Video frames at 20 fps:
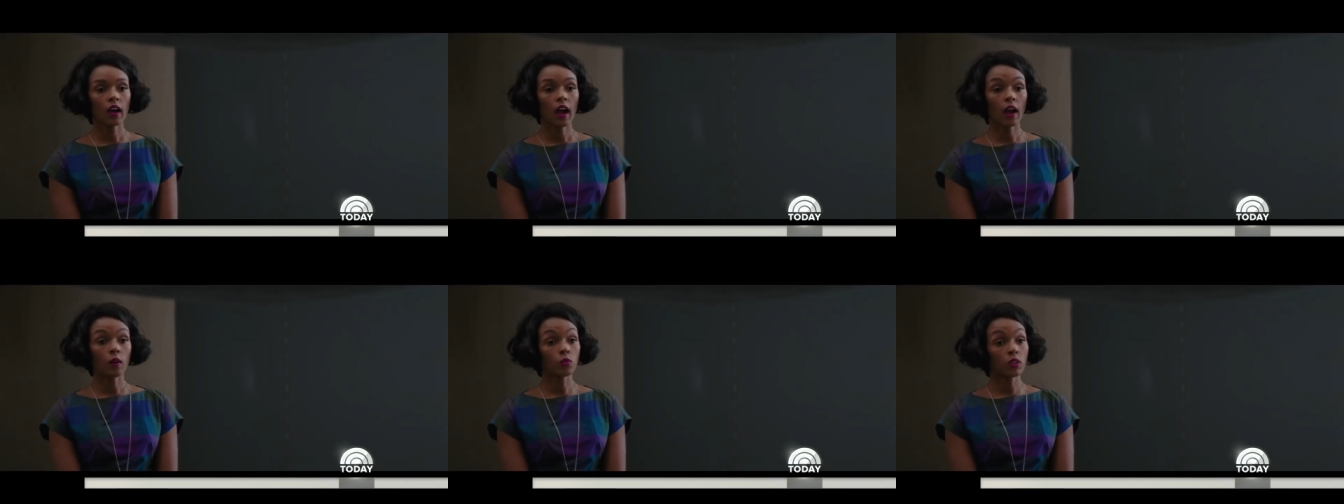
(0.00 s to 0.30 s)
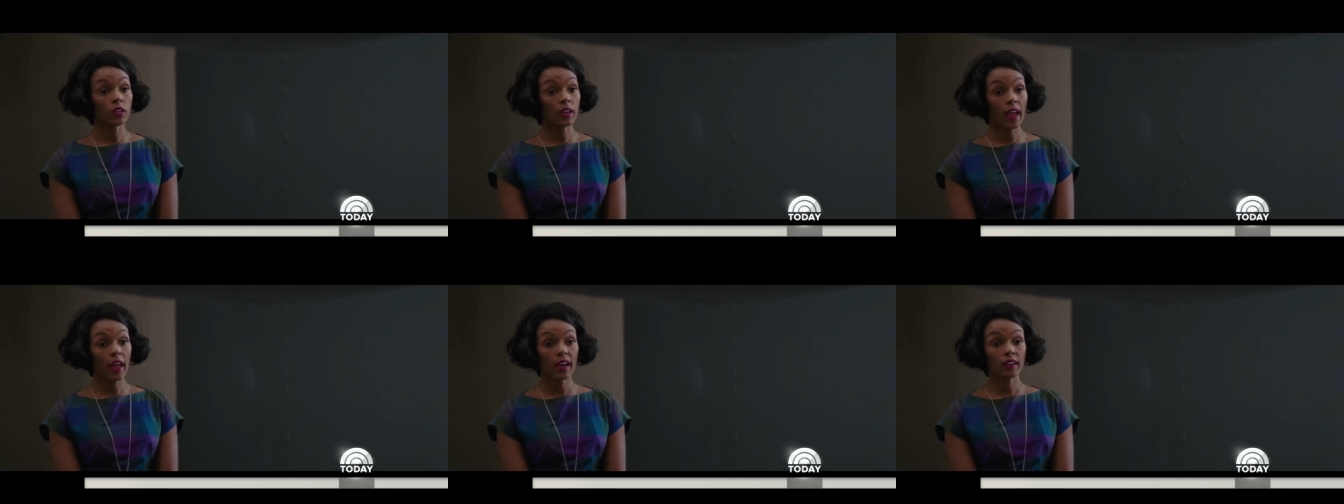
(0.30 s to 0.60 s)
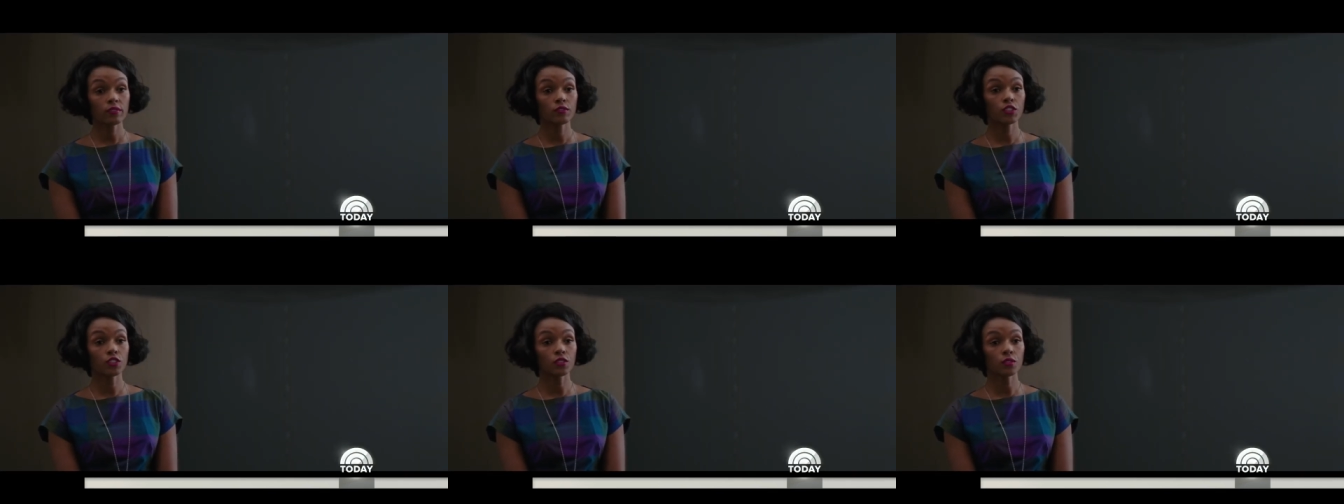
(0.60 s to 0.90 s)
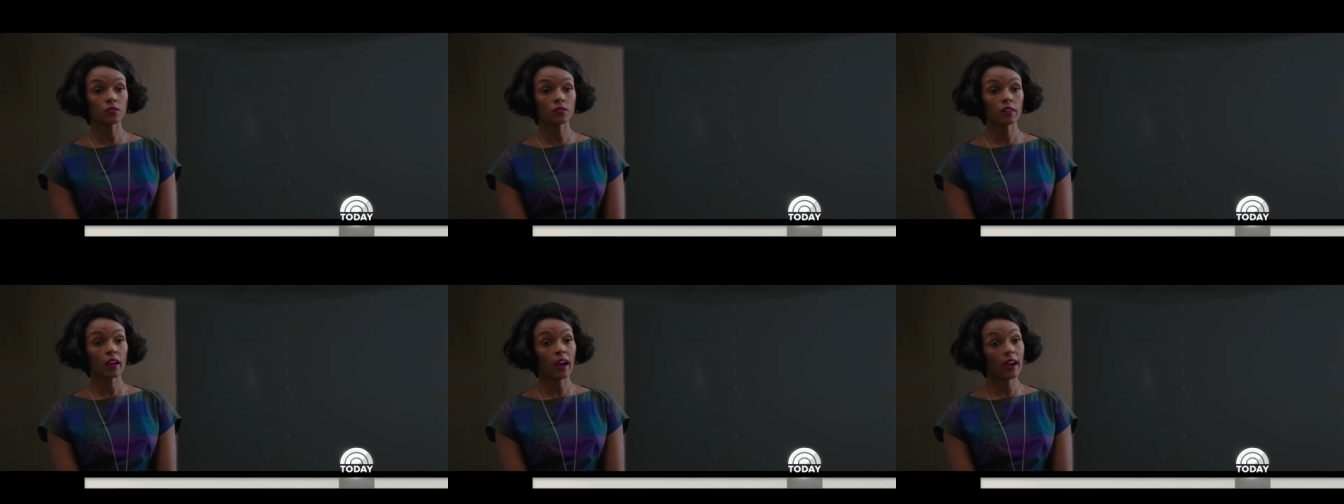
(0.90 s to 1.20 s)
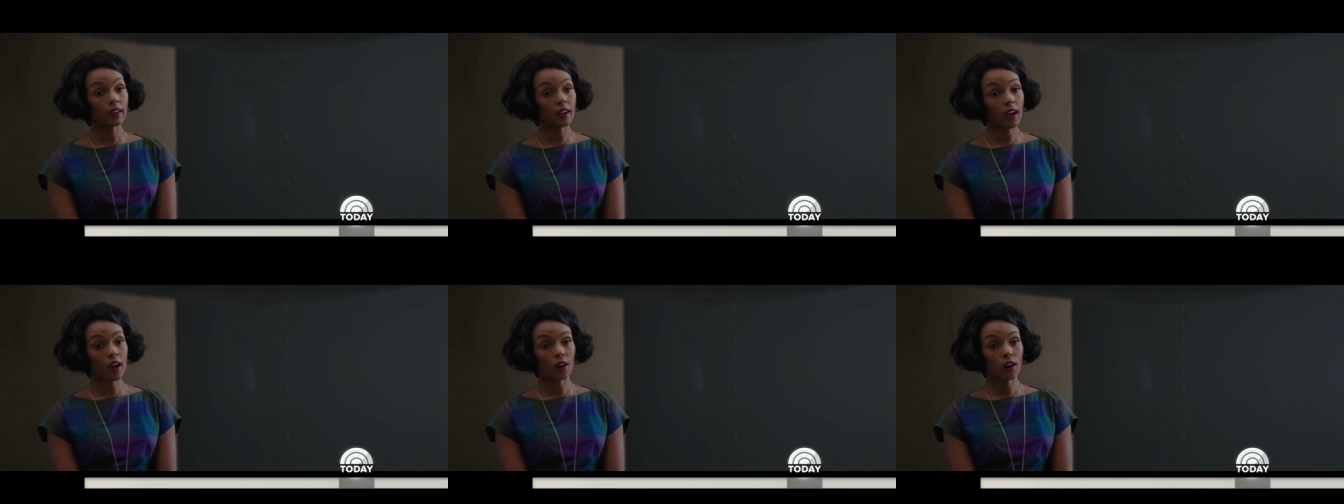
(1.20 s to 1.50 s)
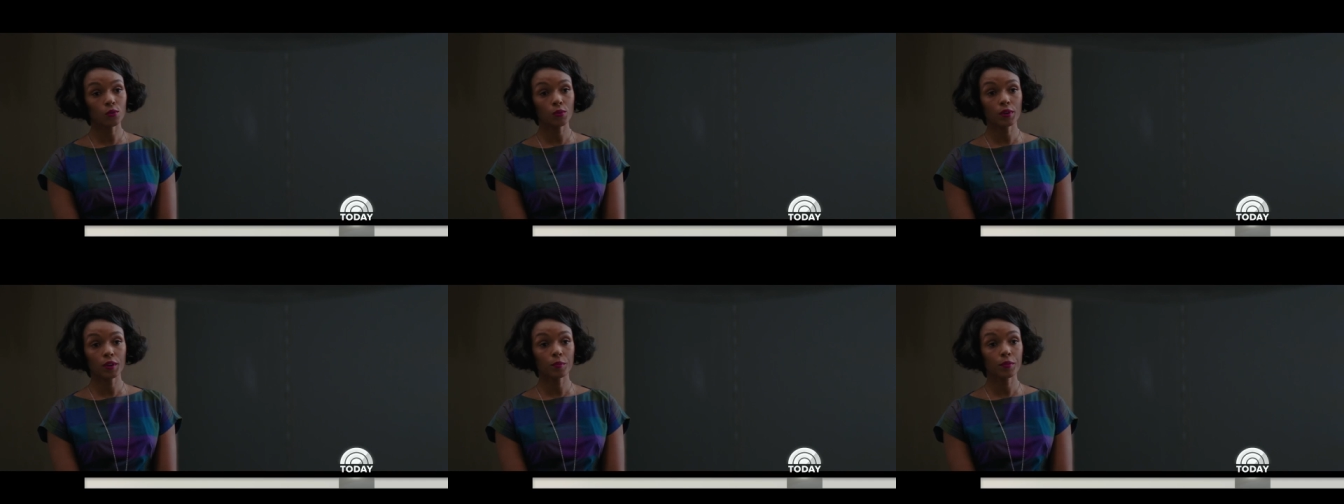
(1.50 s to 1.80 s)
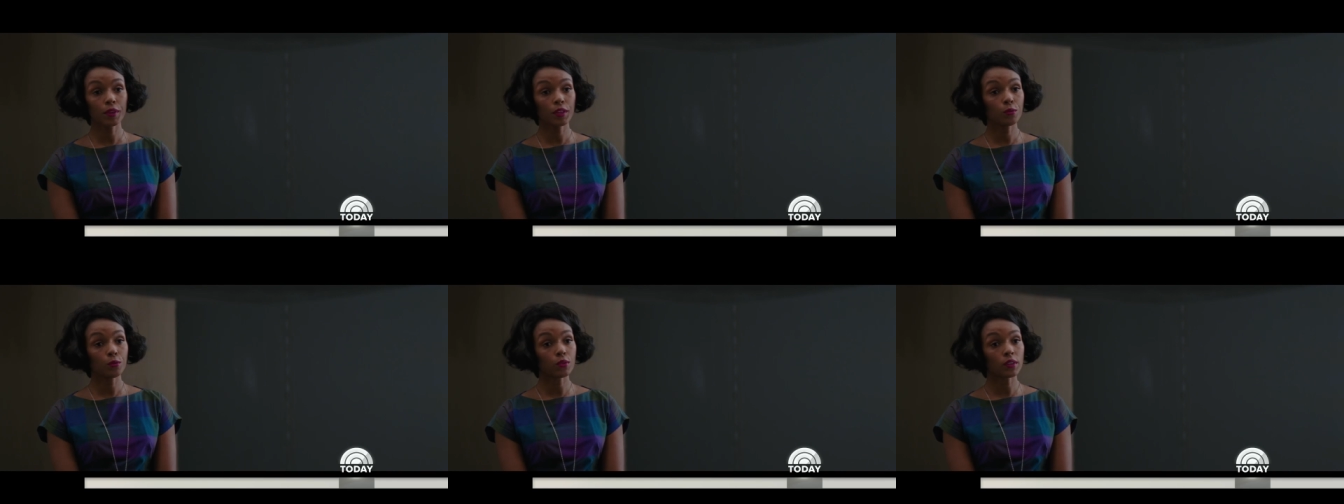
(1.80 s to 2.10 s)
I wouldn't have to. I'd already
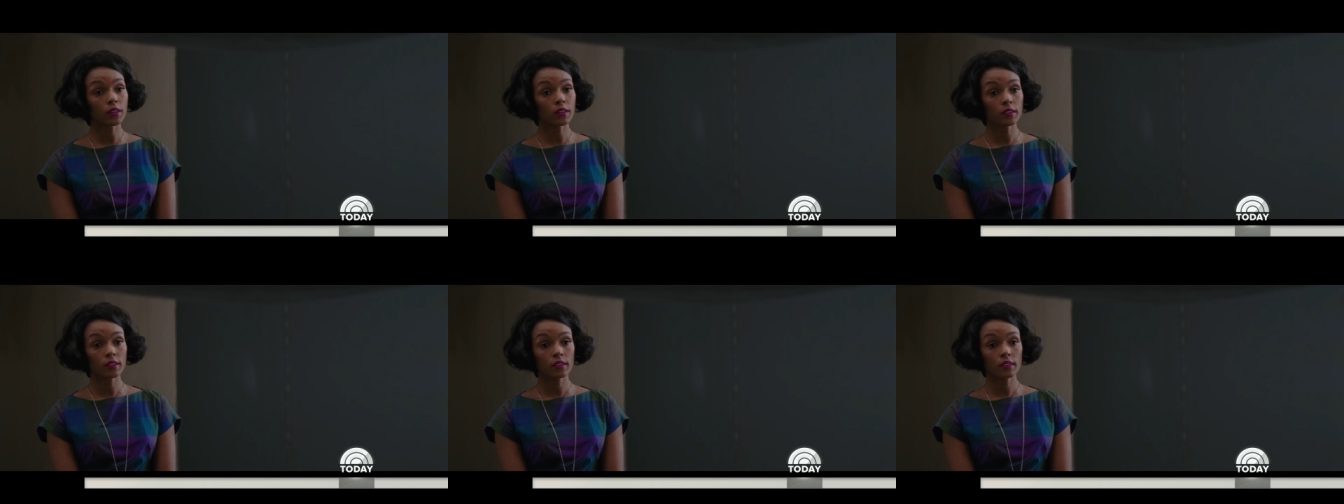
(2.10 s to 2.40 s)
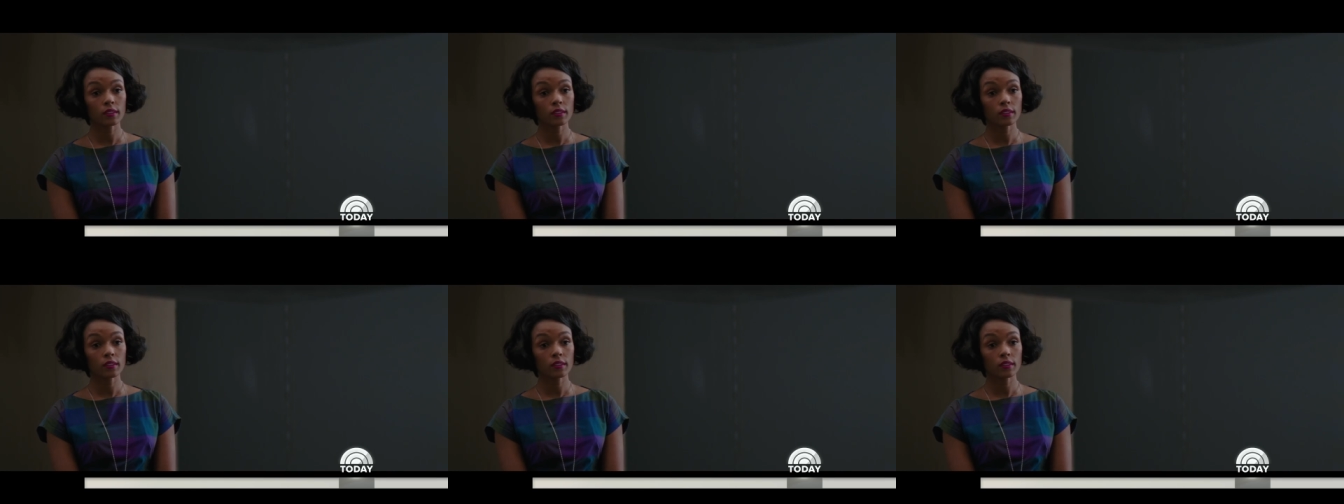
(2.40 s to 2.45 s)
be one.